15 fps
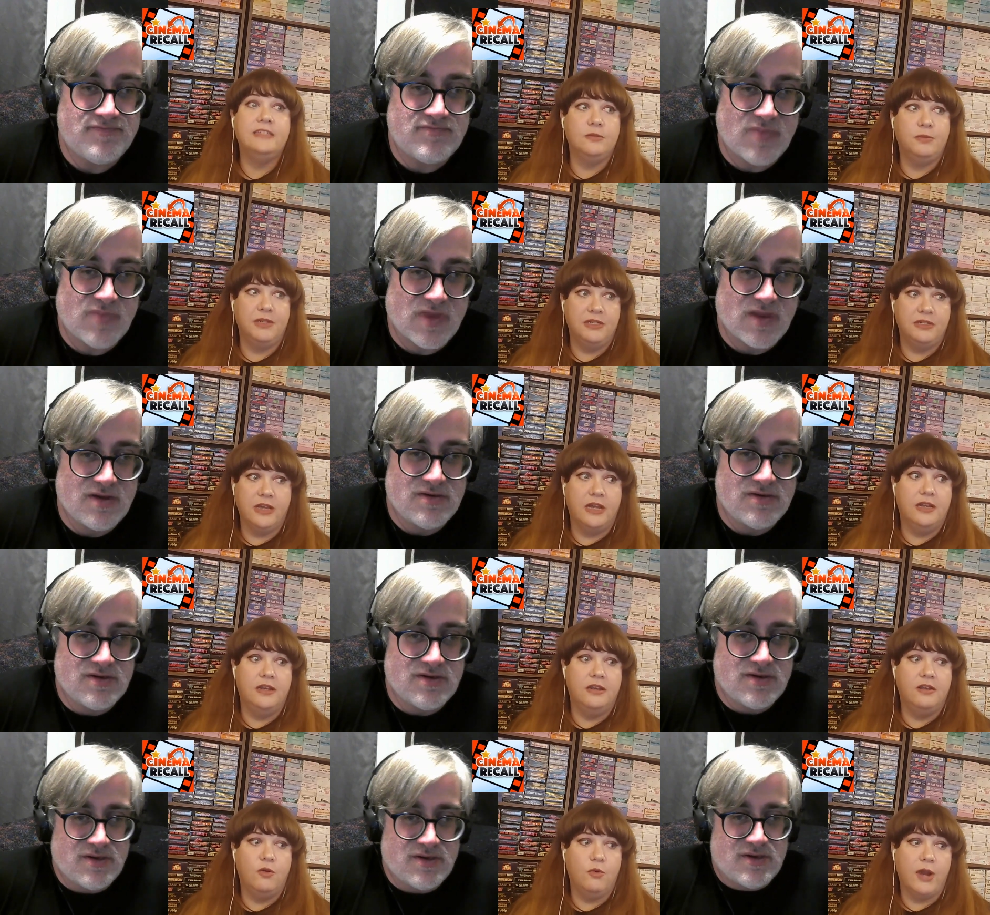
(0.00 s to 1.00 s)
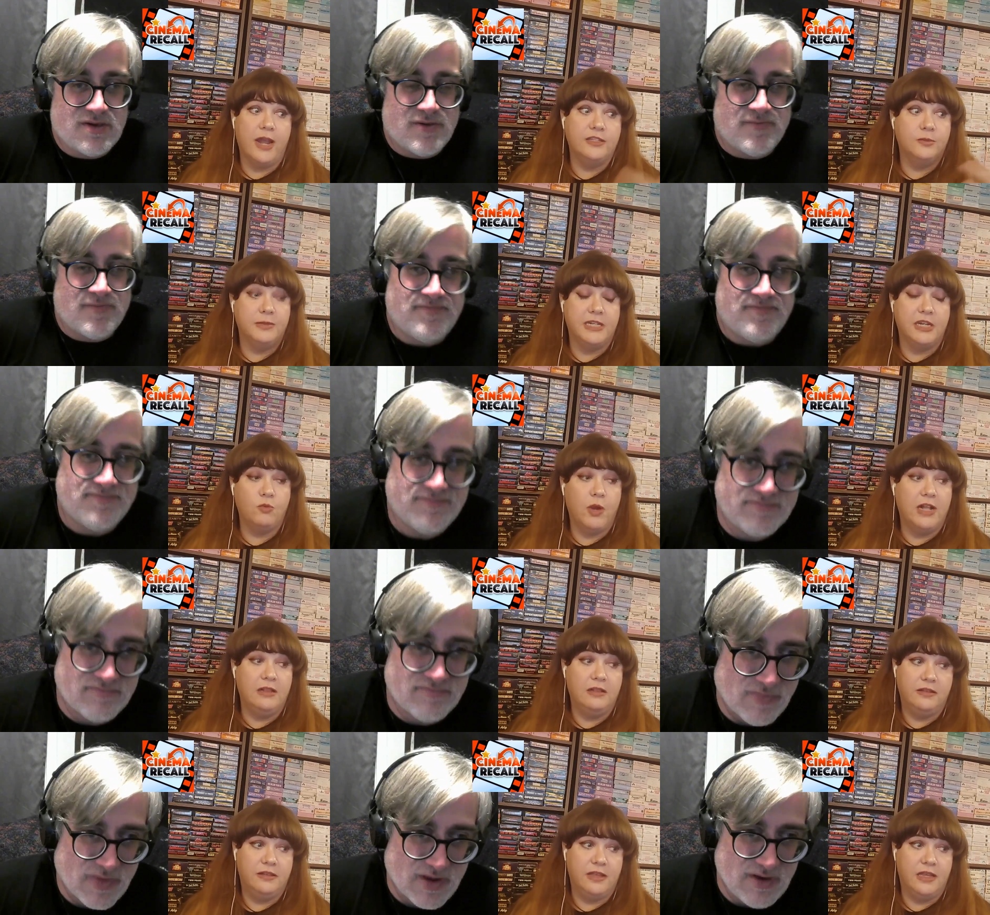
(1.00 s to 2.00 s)
Speaker 1: hasn't been done or
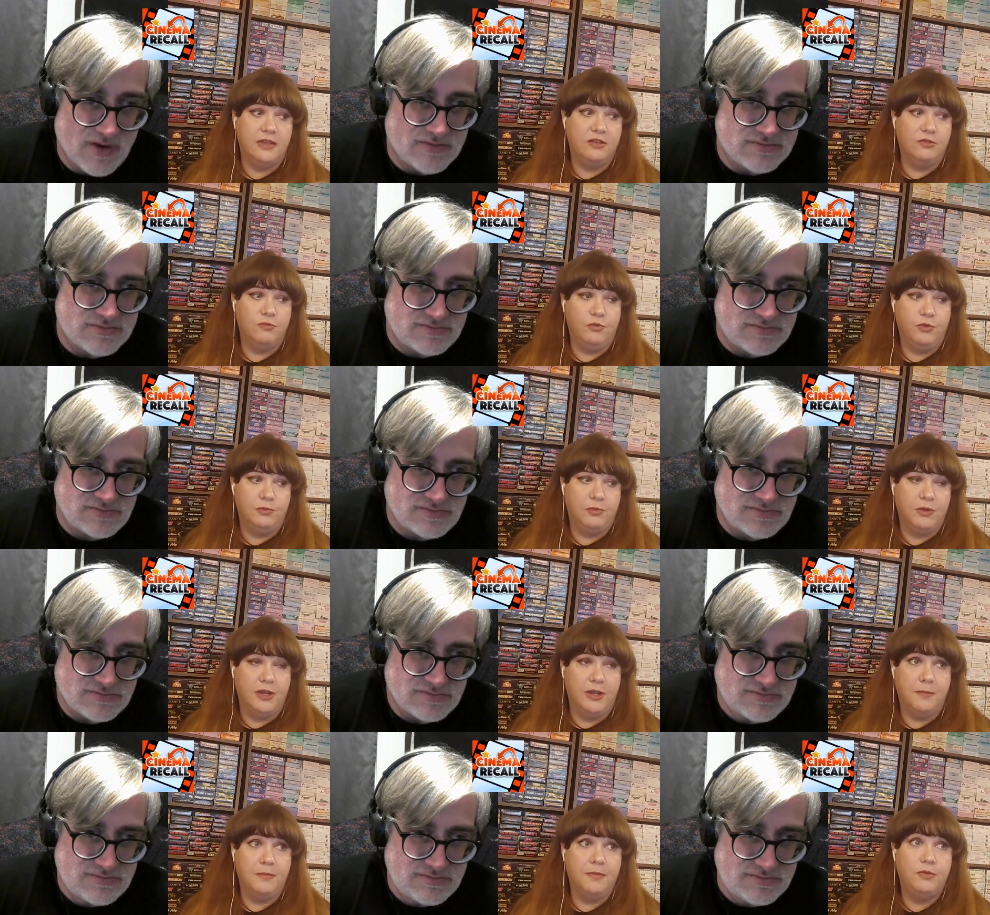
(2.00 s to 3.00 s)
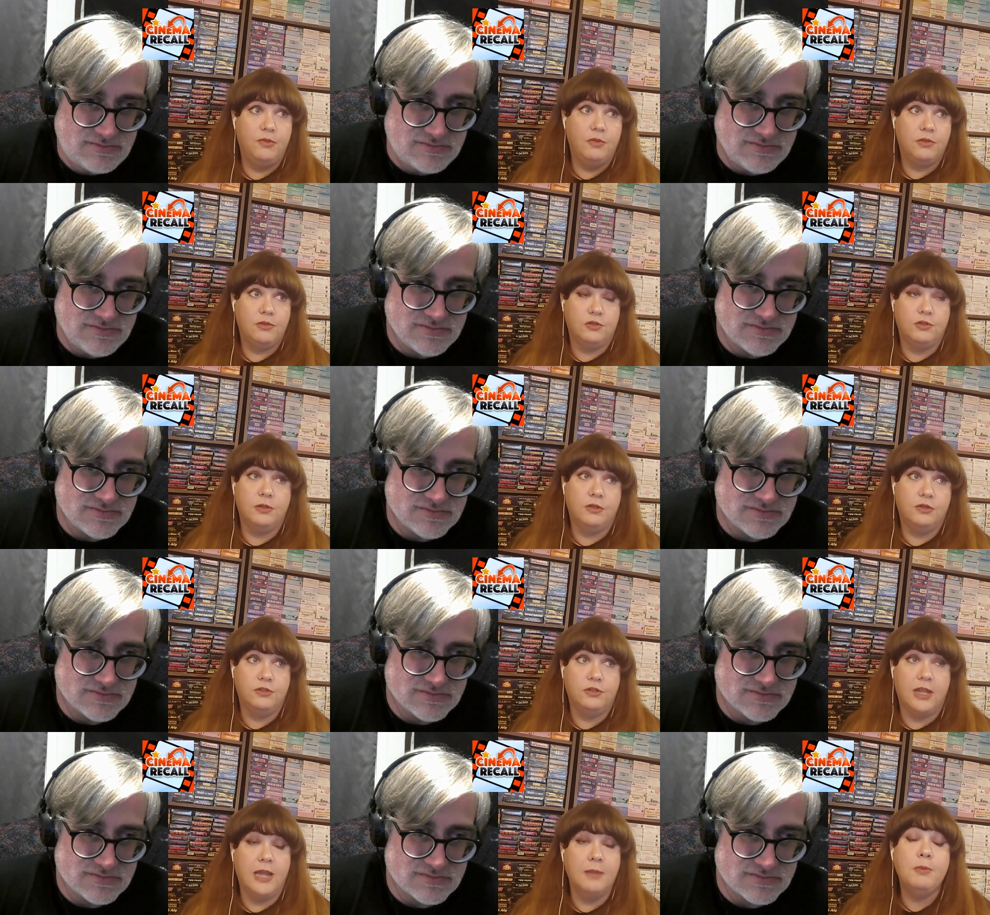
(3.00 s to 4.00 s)
hasn't been done well that would um,
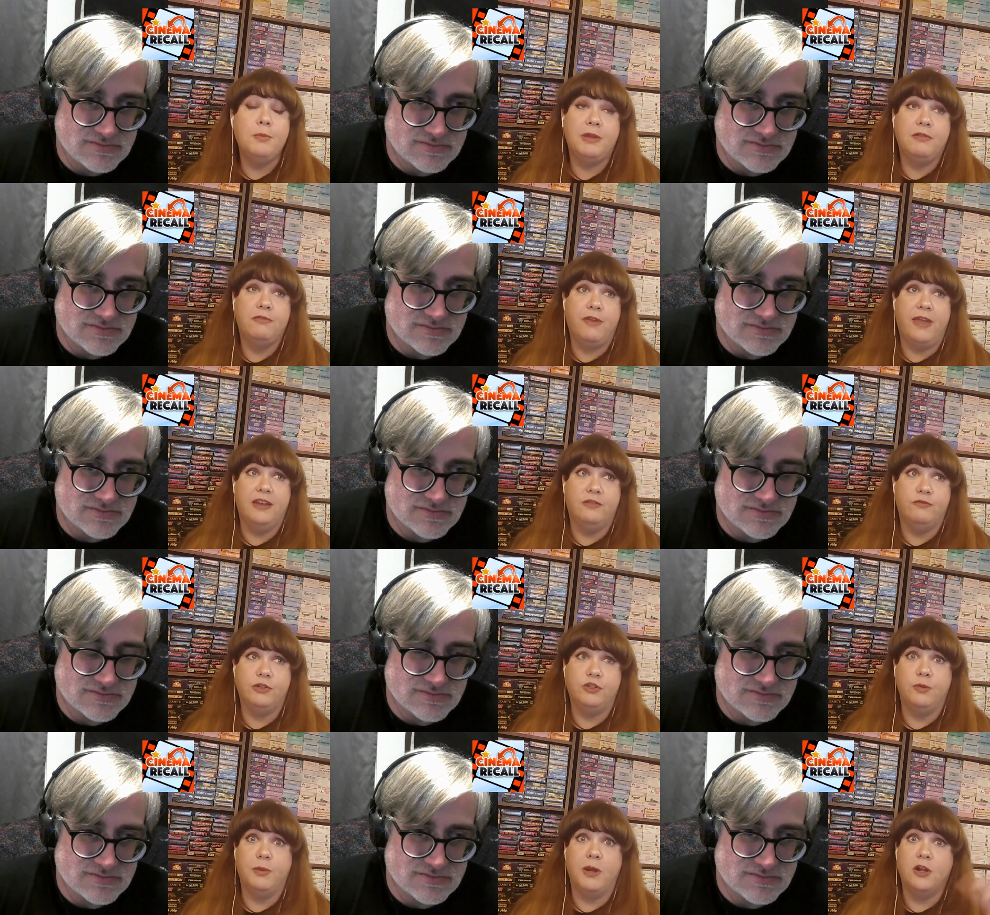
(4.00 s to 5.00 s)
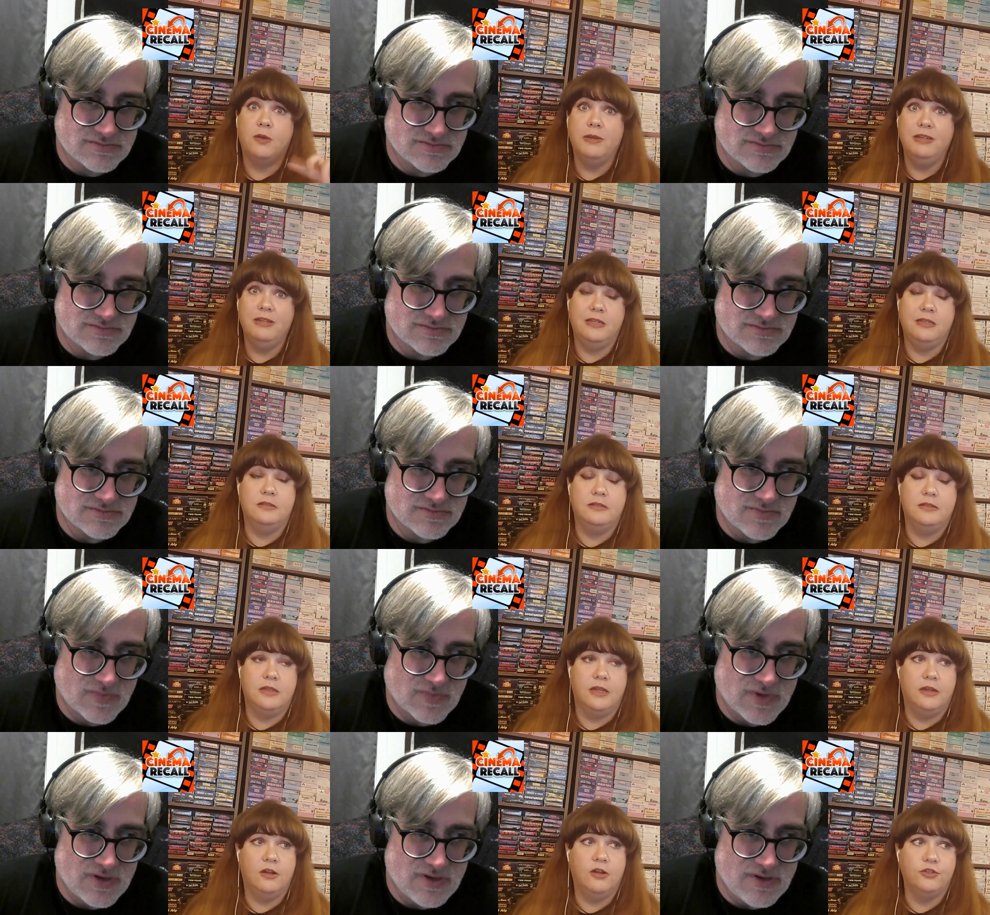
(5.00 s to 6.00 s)
there's a, there's a, I'm a big fan of Richard
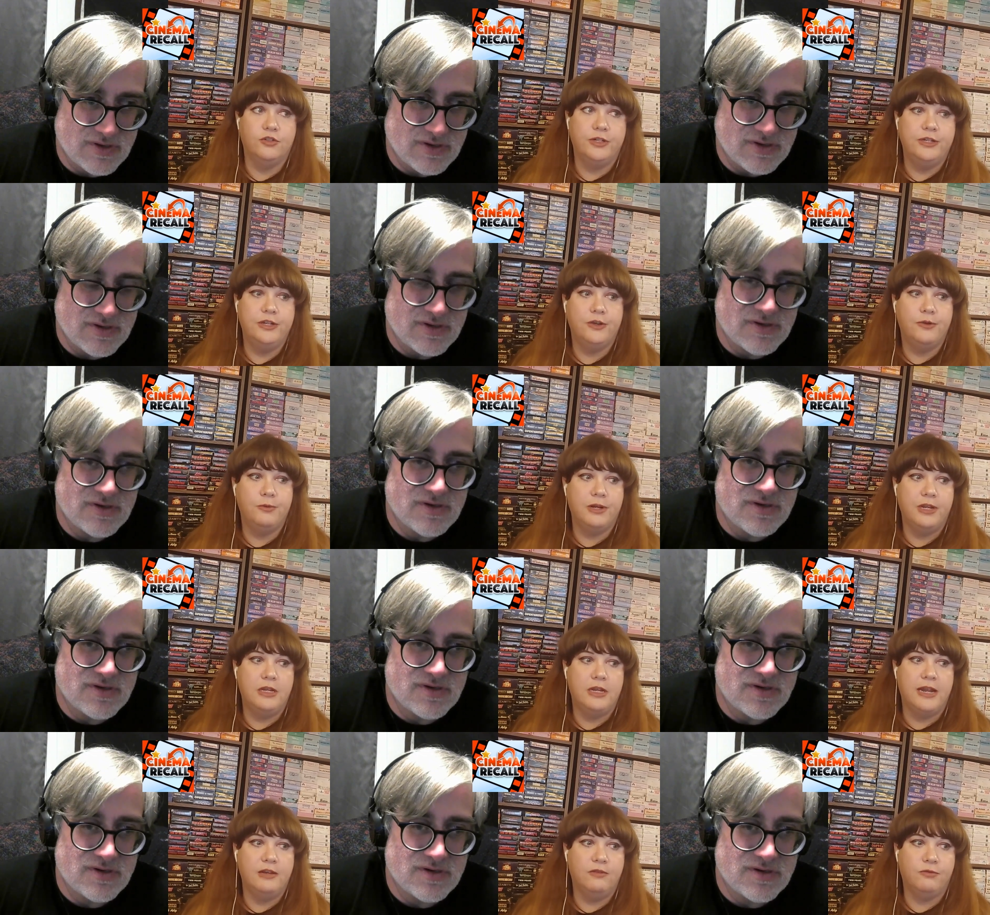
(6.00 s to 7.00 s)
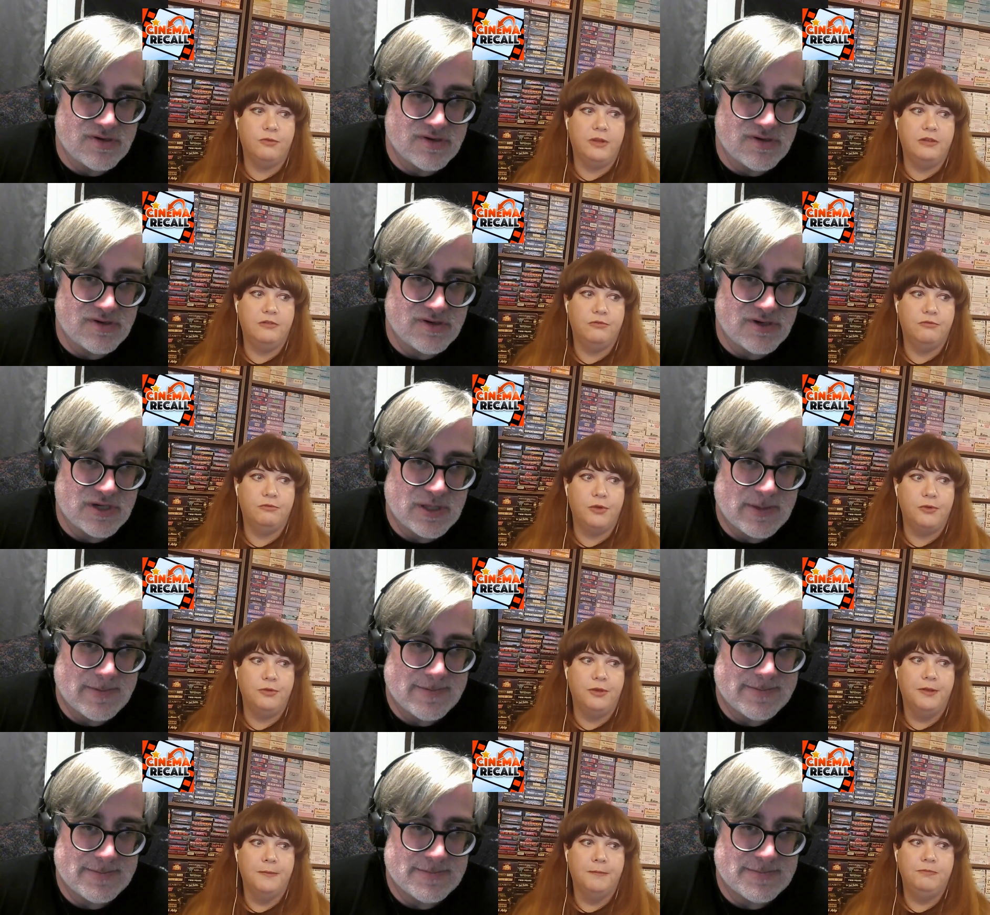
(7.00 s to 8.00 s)
Bachman his uh, alter ego where he kind of writ,
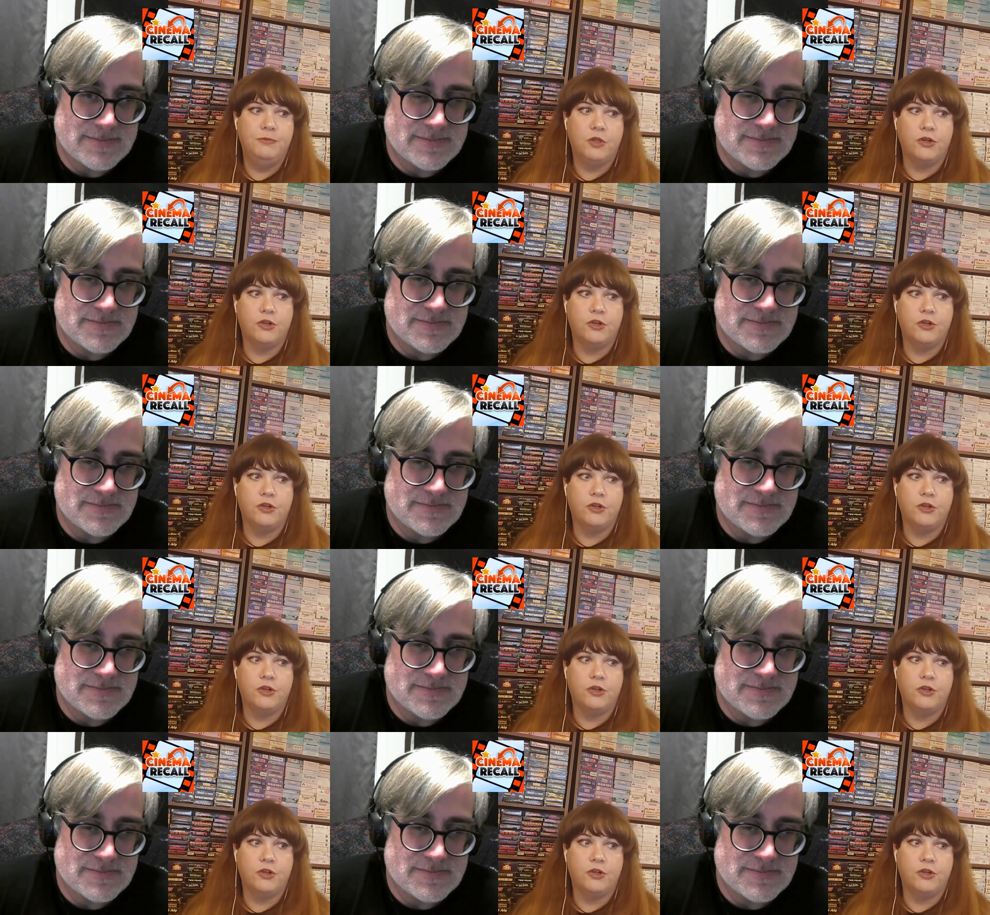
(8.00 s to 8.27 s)
wrote